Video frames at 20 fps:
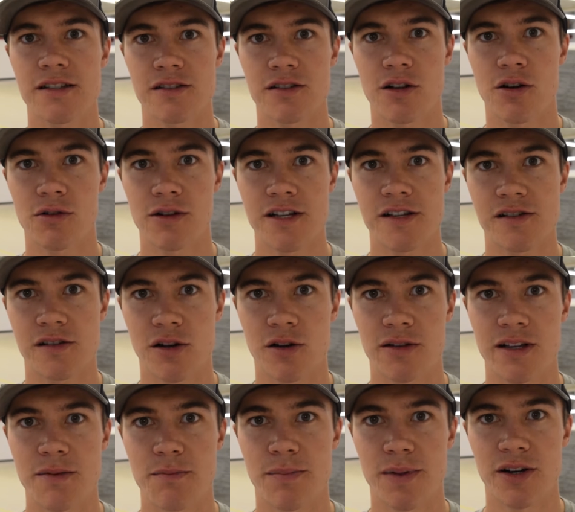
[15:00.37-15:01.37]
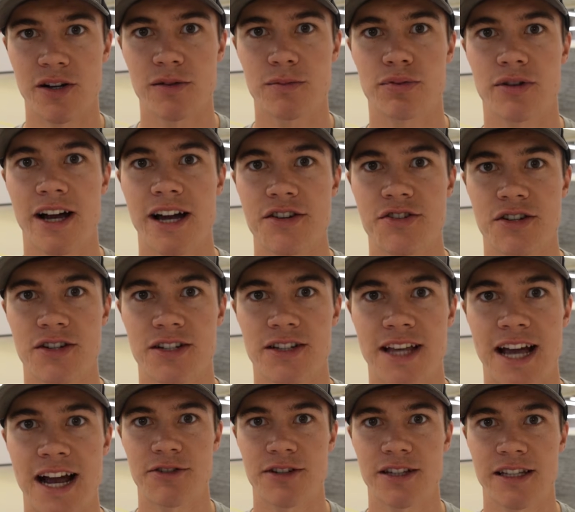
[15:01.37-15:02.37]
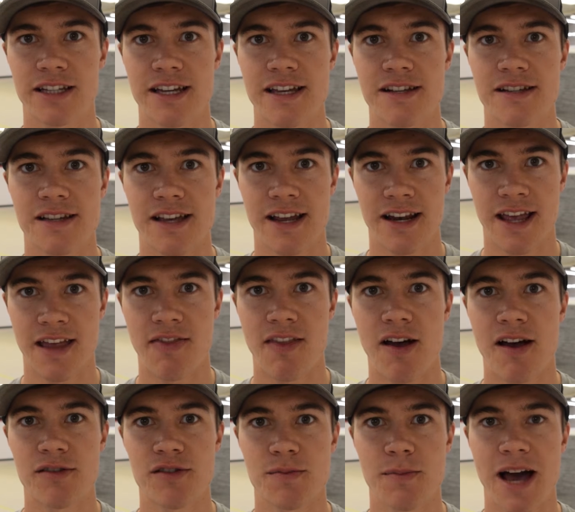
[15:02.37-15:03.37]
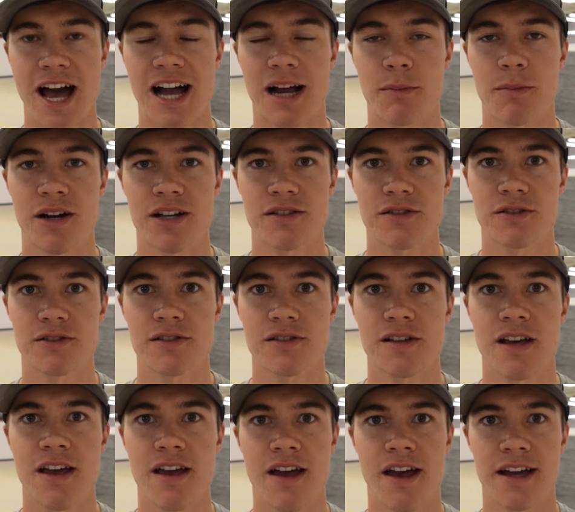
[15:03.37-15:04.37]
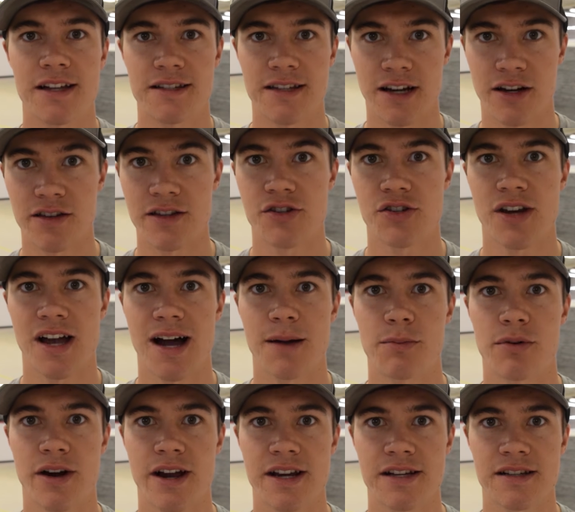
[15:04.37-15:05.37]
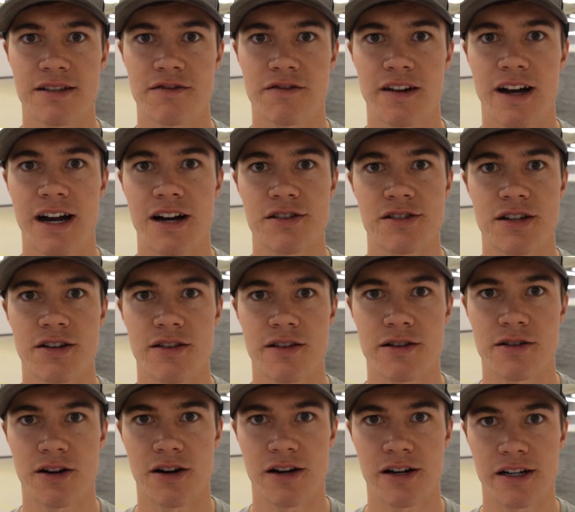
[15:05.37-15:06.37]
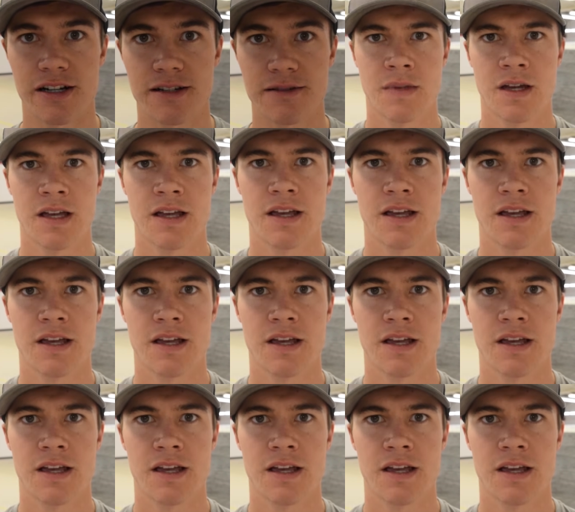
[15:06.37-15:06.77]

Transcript: slowly, slowly build pressure in release and in those back muscles until the shot breaks and fires into the target.